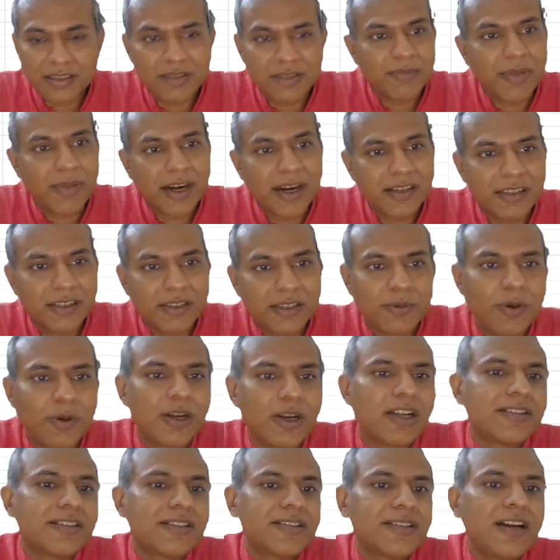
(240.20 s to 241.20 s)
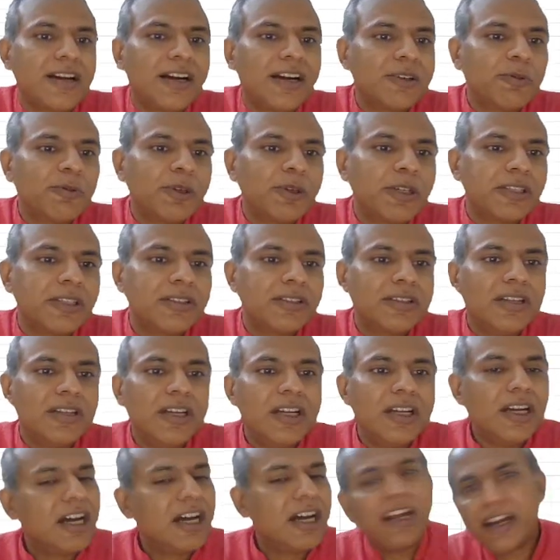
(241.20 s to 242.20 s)
doesn't matter what I start with
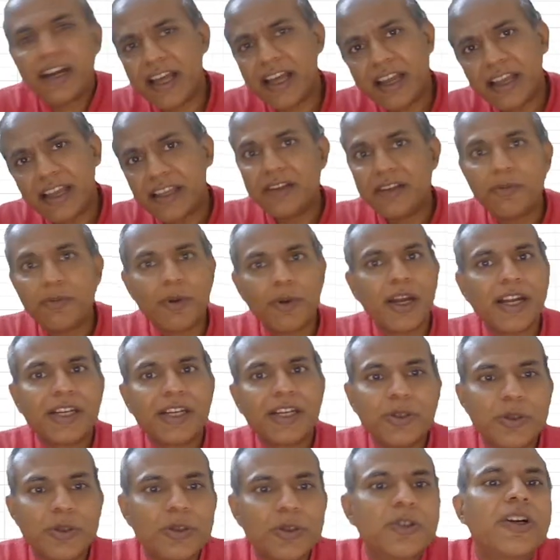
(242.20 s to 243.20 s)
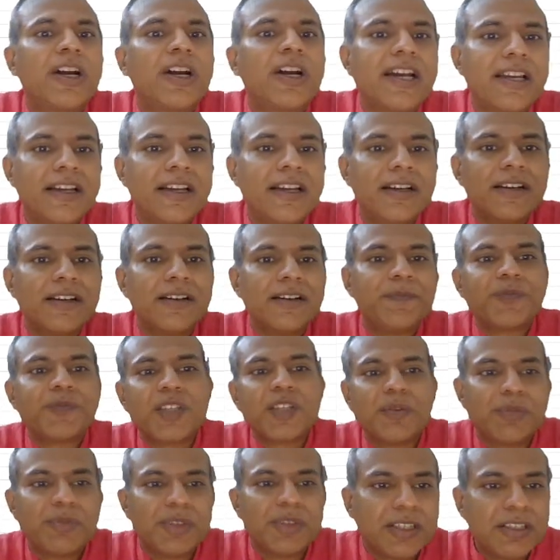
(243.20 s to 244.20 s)
and I invite you to try
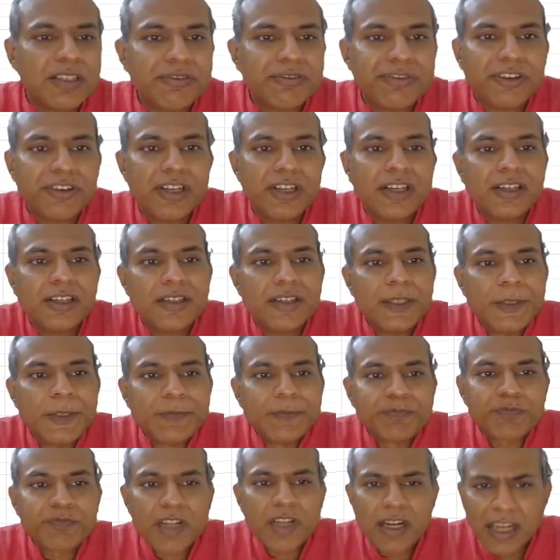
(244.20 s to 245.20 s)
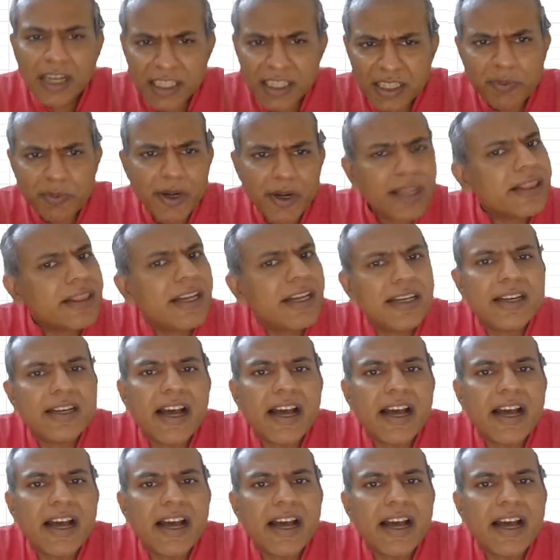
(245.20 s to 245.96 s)
um, something different let's bring